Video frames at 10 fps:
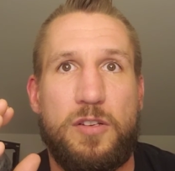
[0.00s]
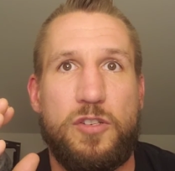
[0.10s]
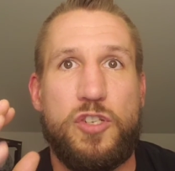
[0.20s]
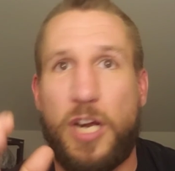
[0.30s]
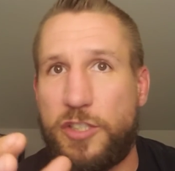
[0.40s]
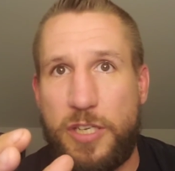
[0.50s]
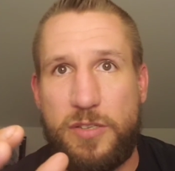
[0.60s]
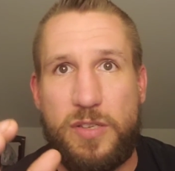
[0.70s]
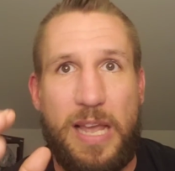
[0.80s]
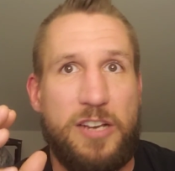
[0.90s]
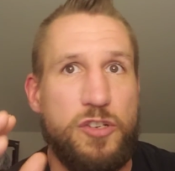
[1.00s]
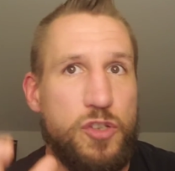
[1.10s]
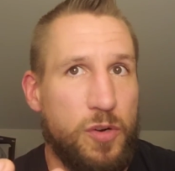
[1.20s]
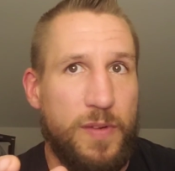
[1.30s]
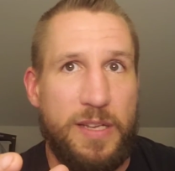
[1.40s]
judges and
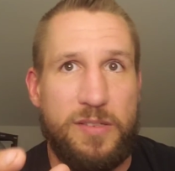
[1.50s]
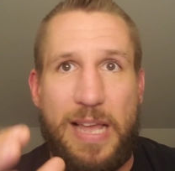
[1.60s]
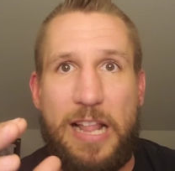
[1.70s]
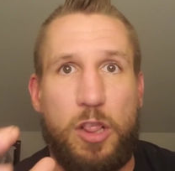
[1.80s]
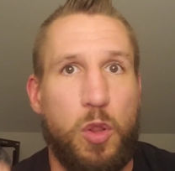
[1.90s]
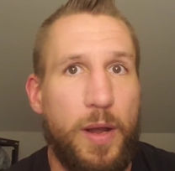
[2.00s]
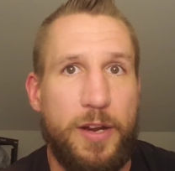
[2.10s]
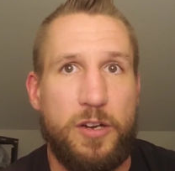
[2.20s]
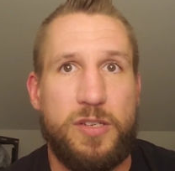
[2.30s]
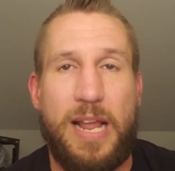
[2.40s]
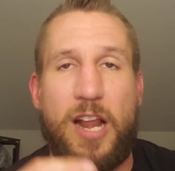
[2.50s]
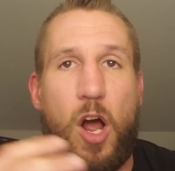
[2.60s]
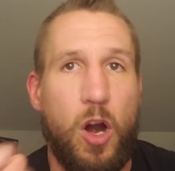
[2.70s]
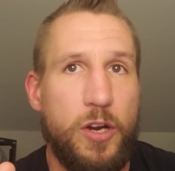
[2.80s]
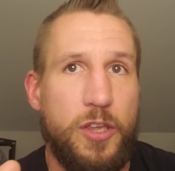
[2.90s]
juries and lawyers and
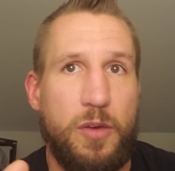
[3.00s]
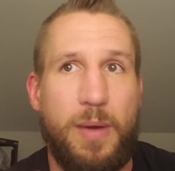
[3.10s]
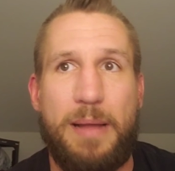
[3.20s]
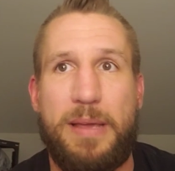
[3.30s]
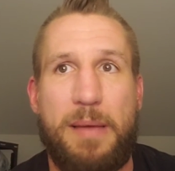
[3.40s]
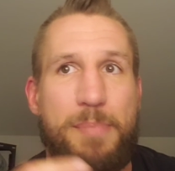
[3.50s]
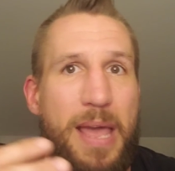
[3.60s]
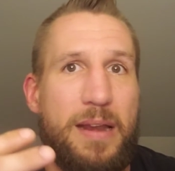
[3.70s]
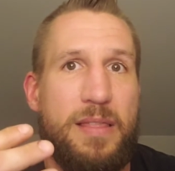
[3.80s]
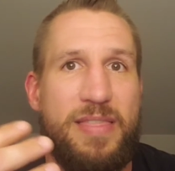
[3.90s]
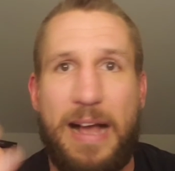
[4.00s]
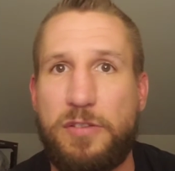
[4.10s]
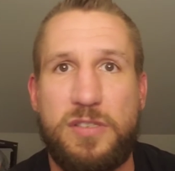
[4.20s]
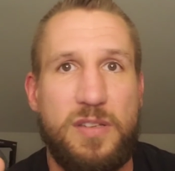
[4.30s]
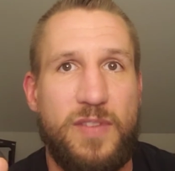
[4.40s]
argue and get paid
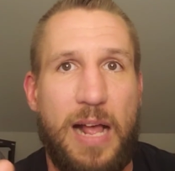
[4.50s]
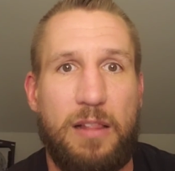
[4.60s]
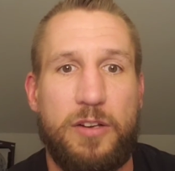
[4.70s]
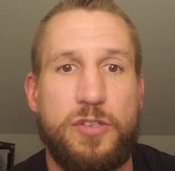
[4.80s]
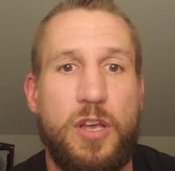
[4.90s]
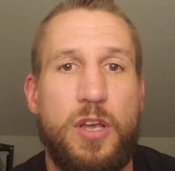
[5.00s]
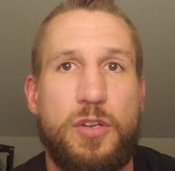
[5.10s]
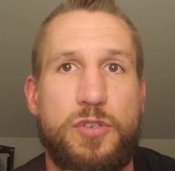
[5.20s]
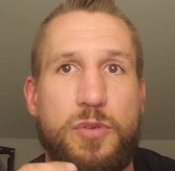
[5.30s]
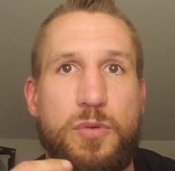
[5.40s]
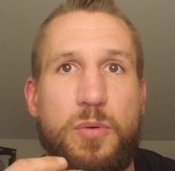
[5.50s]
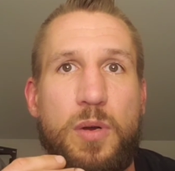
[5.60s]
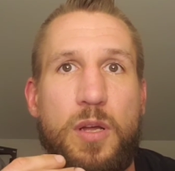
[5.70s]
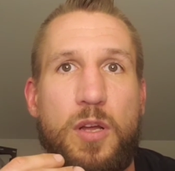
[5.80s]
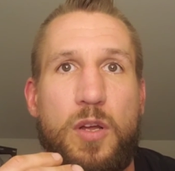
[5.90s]
thousands of dollars to
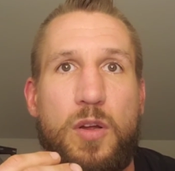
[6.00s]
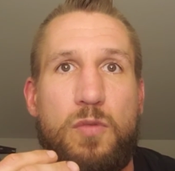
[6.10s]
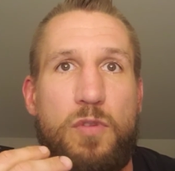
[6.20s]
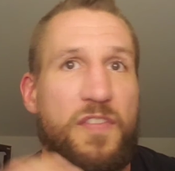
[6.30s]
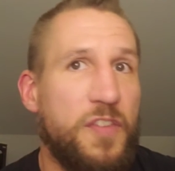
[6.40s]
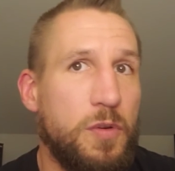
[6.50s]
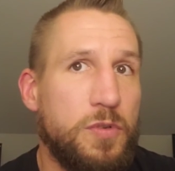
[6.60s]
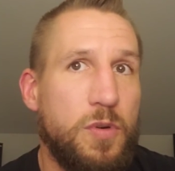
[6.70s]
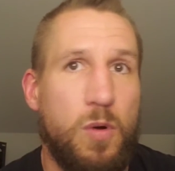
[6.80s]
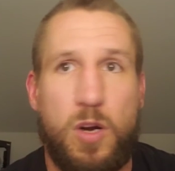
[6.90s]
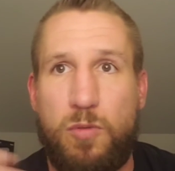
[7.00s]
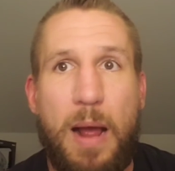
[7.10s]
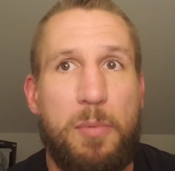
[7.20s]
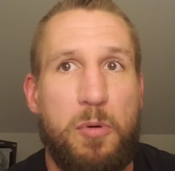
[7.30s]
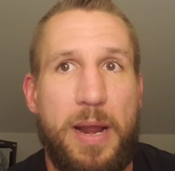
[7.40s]
refute or
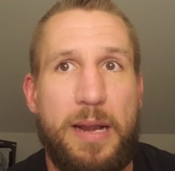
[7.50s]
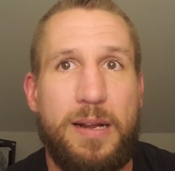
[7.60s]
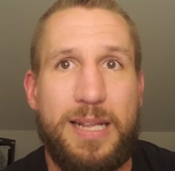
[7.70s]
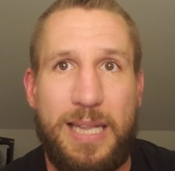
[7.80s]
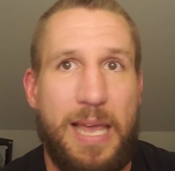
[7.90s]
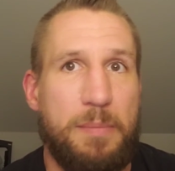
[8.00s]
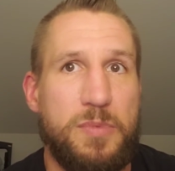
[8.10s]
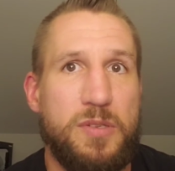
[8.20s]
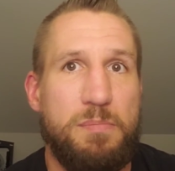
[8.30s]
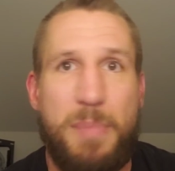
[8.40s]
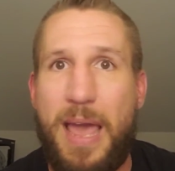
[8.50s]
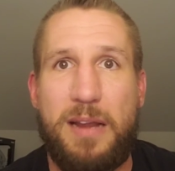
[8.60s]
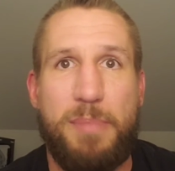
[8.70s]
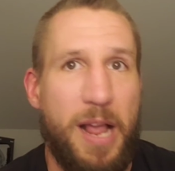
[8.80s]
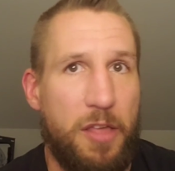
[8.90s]
corroborate claims
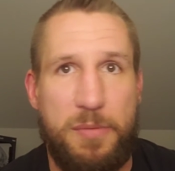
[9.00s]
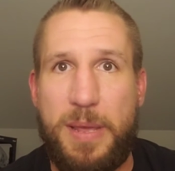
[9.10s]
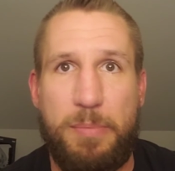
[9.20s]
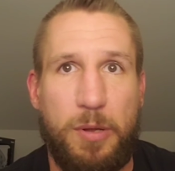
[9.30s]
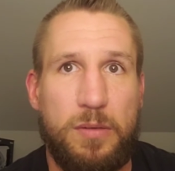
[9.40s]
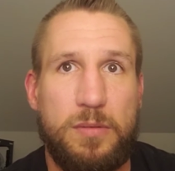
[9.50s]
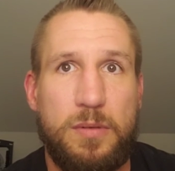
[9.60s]
made by other people,